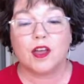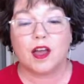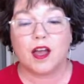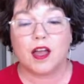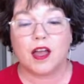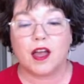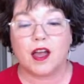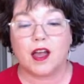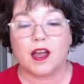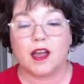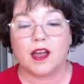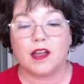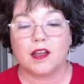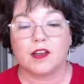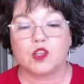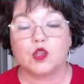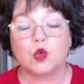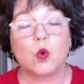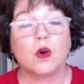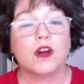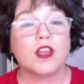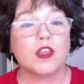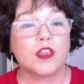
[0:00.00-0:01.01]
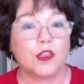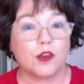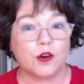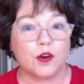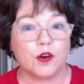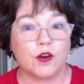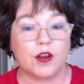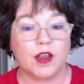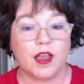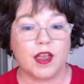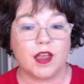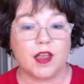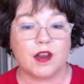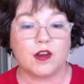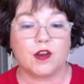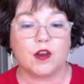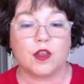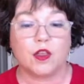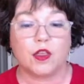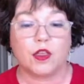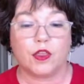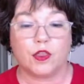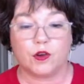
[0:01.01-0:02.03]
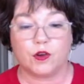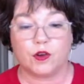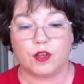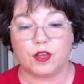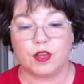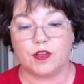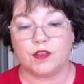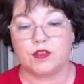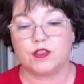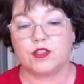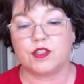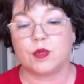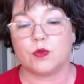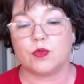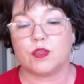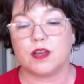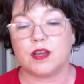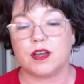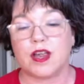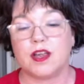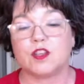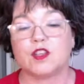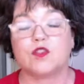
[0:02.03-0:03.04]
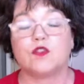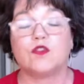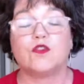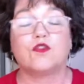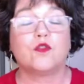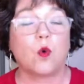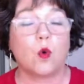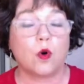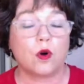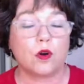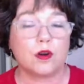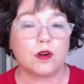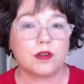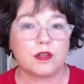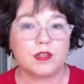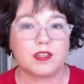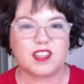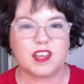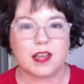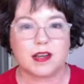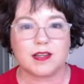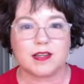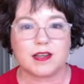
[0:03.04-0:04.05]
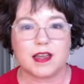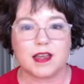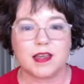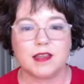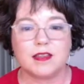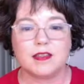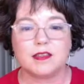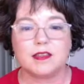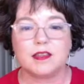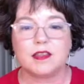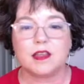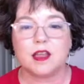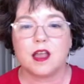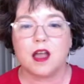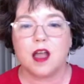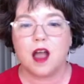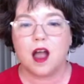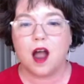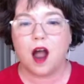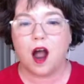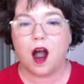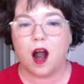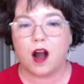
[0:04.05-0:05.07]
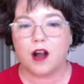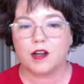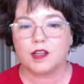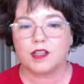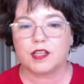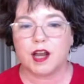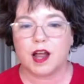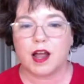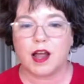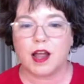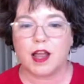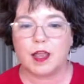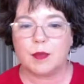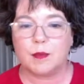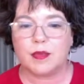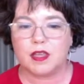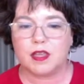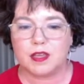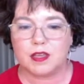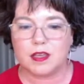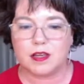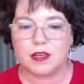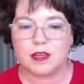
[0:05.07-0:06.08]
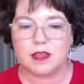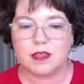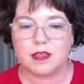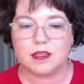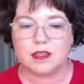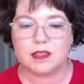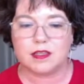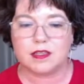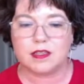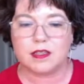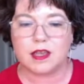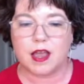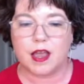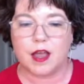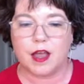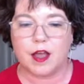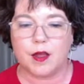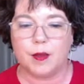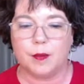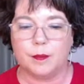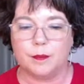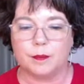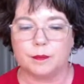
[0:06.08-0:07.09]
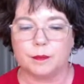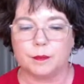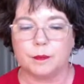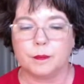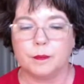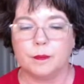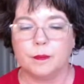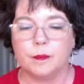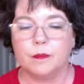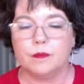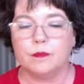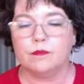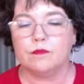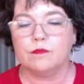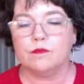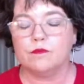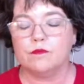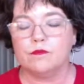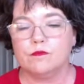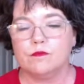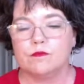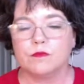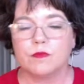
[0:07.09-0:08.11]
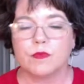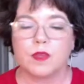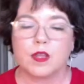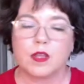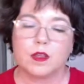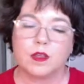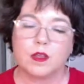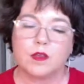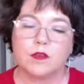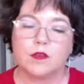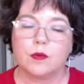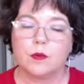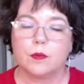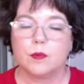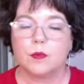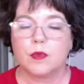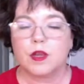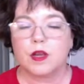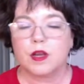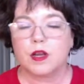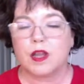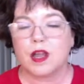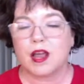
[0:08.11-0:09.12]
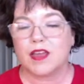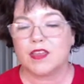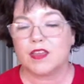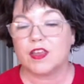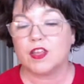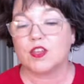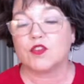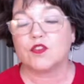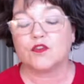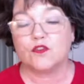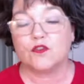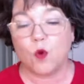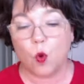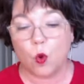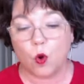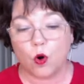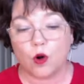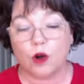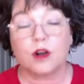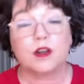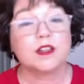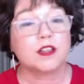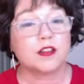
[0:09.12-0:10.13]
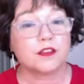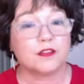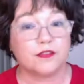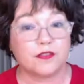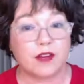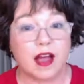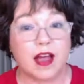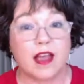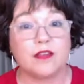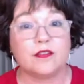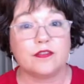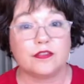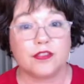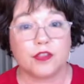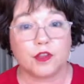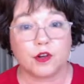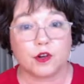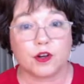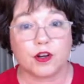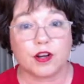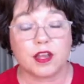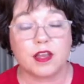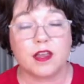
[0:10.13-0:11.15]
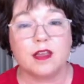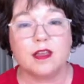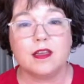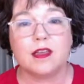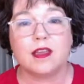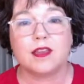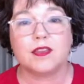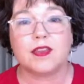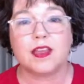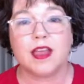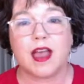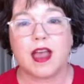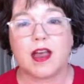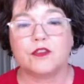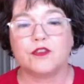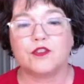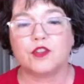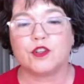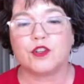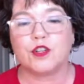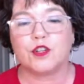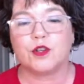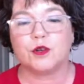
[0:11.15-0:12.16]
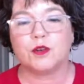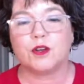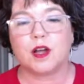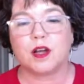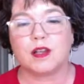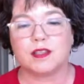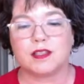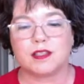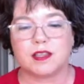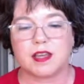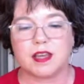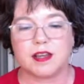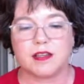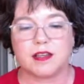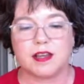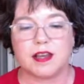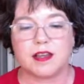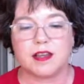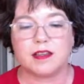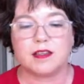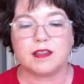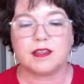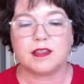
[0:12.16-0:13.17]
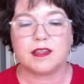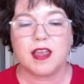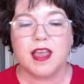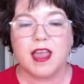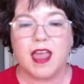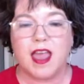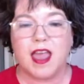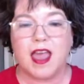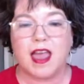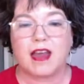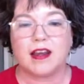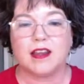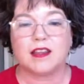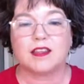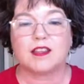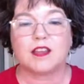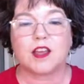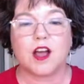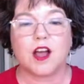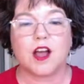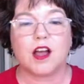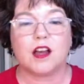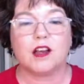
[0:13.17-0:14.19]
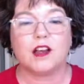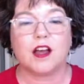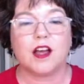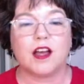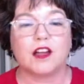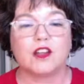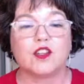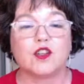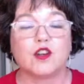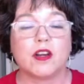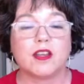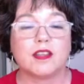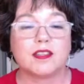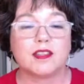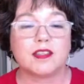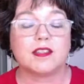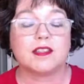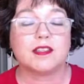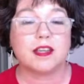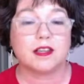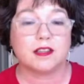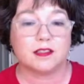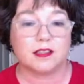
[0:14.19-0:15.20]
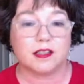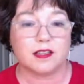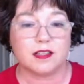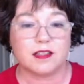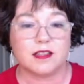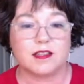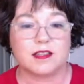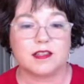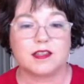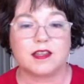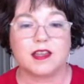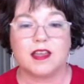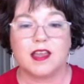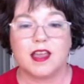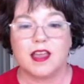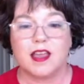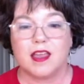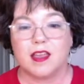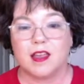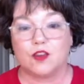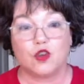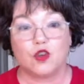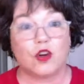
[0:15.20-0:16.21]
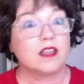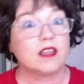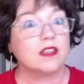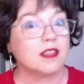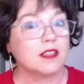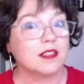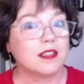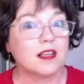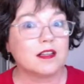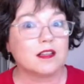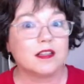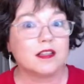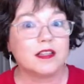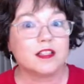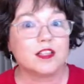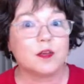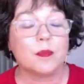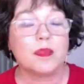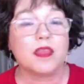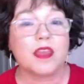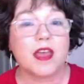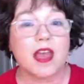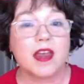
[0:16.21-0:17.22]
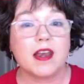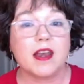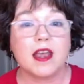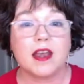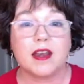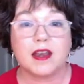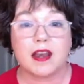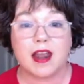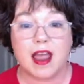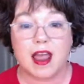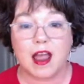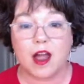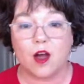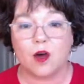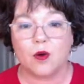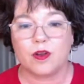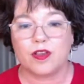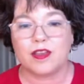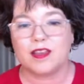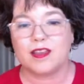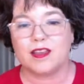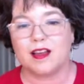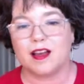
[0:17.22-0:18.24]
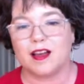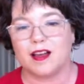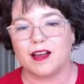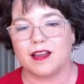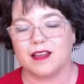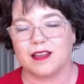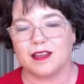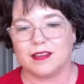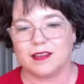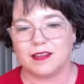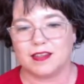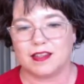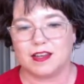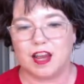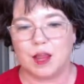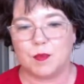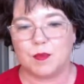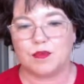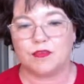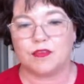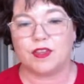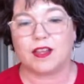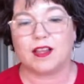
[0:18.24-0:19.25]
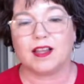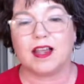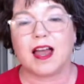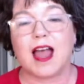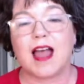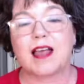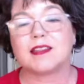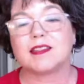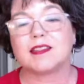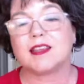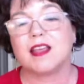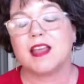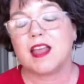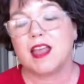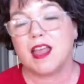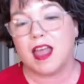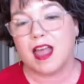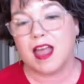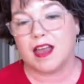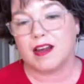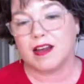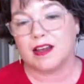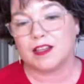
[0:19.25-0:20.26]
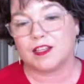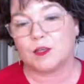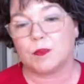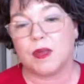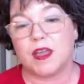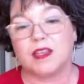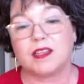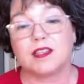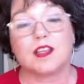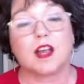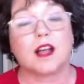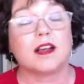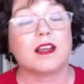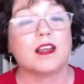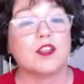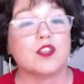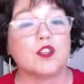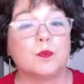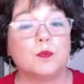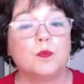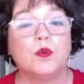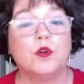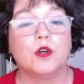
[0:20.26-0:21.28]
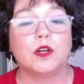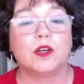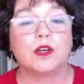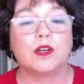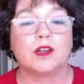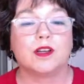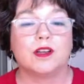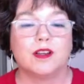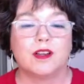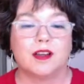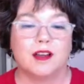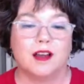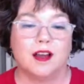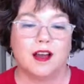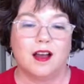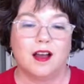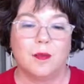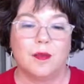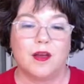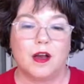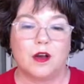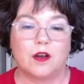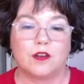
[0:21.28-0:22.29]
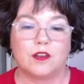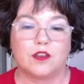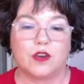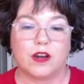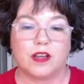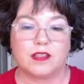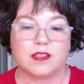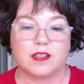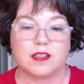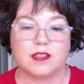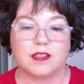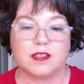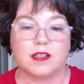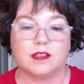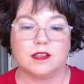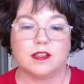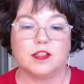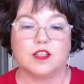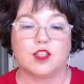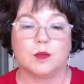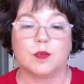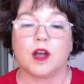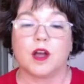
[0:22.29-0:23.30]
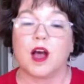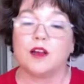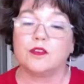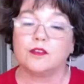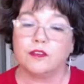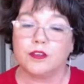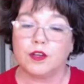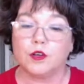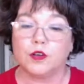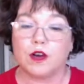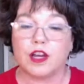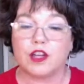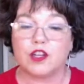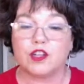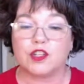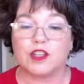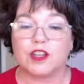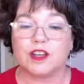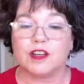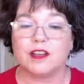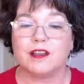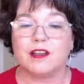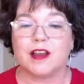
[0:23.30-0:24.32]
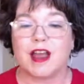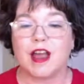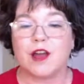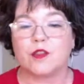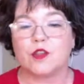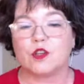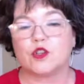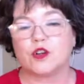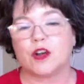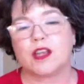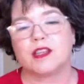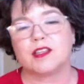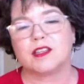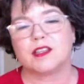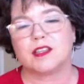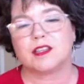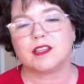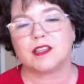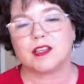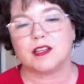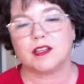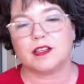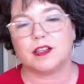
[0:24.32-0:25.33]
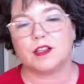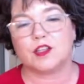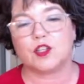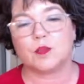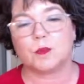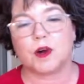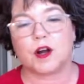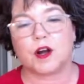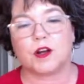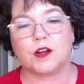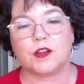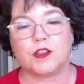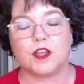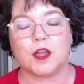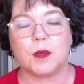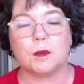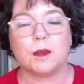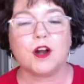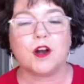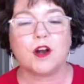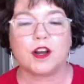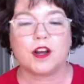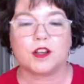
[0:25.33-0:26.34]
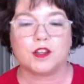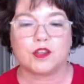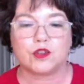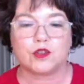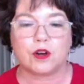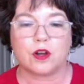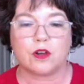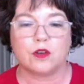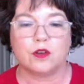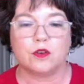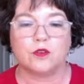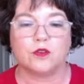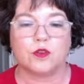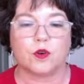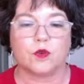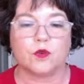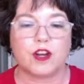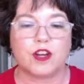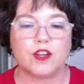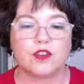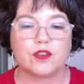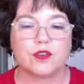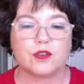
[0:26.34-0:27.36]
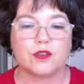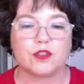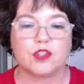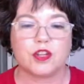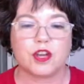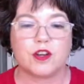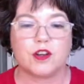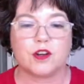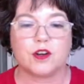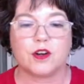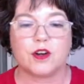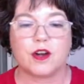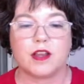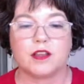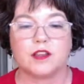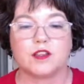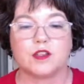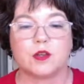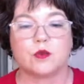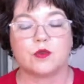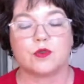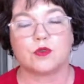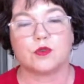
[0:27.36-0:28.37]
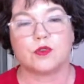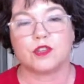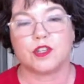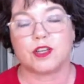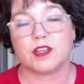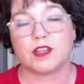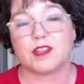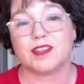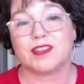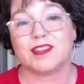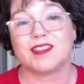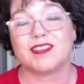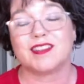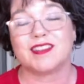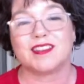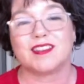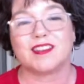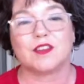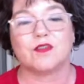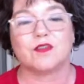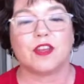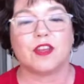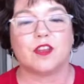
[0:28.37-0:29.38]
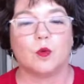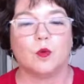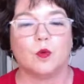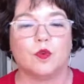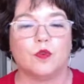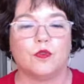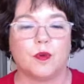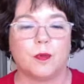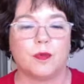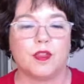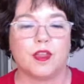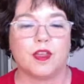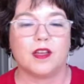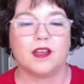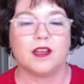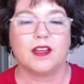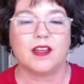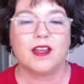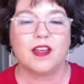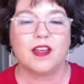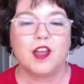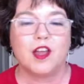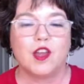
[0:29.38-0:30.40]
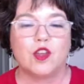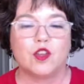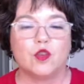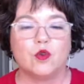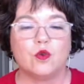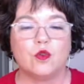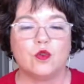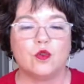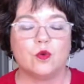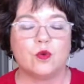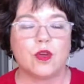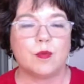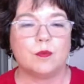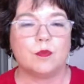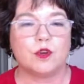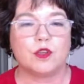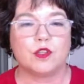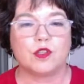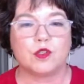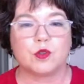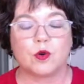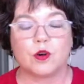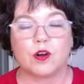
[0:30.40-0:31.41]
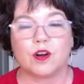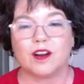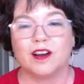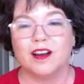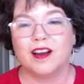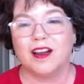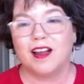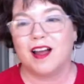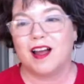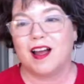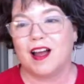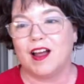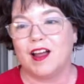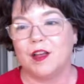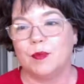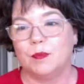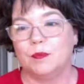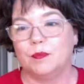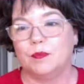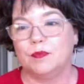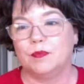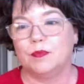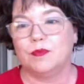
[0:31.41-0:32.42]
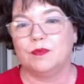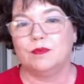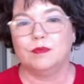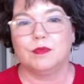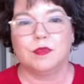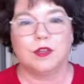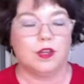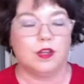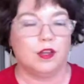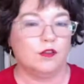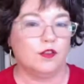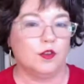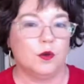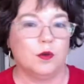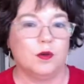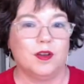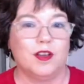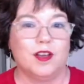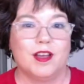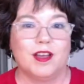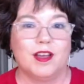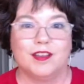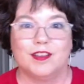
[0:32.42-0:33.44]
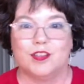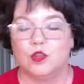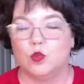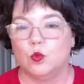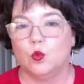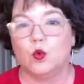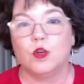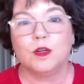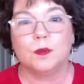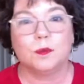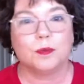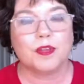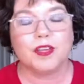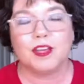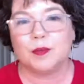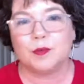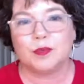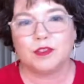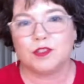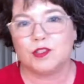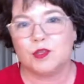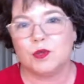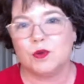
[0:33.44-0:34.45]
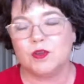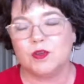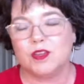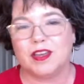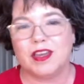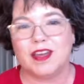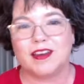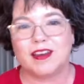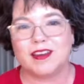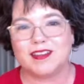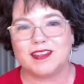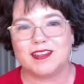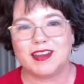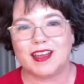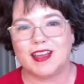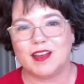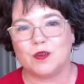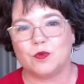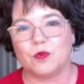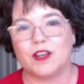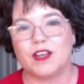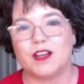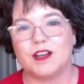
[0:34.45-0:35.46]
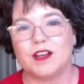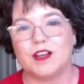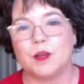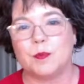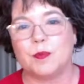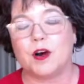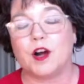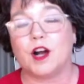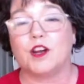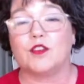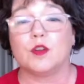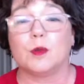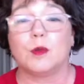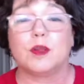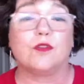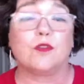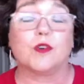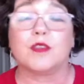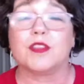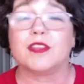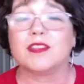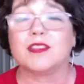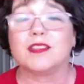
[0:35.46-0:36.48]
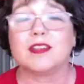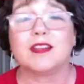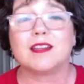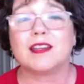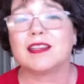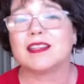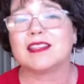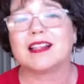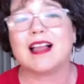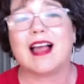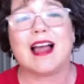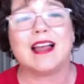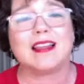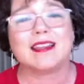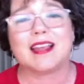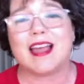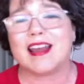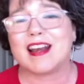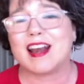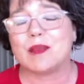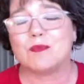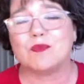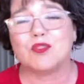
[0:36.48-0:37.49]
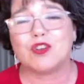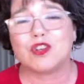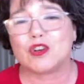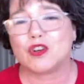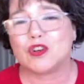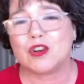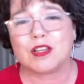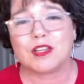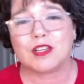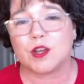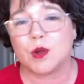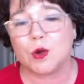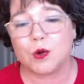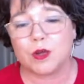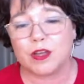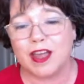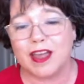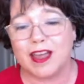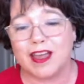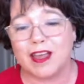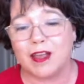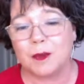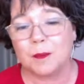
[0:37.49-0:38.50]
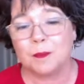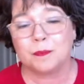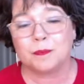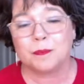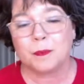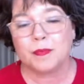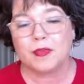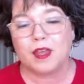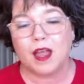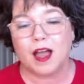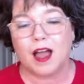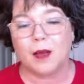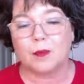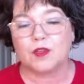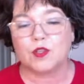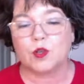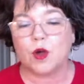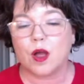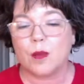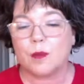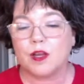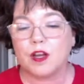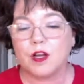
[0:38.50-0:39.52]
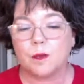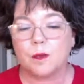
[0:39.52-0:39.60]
23rd, and 30th. So the next four Sundays, our time, it is, I think it's 4 to 5:30 in the afternoon on Sundays, and it's on Transcendentalists. Transcendentalism Then and Now is the name of the class, and it's based on his book about transcendentalism, Conflagration, How the Transcendentalists Sparked the American Struggle for Racial, Gender, and Social Justice. That's available from the UUA bookstore. If you wouldn't be able to get it and read any part of it before this Sunday's class, and I'm sure it's okay. So I'm going to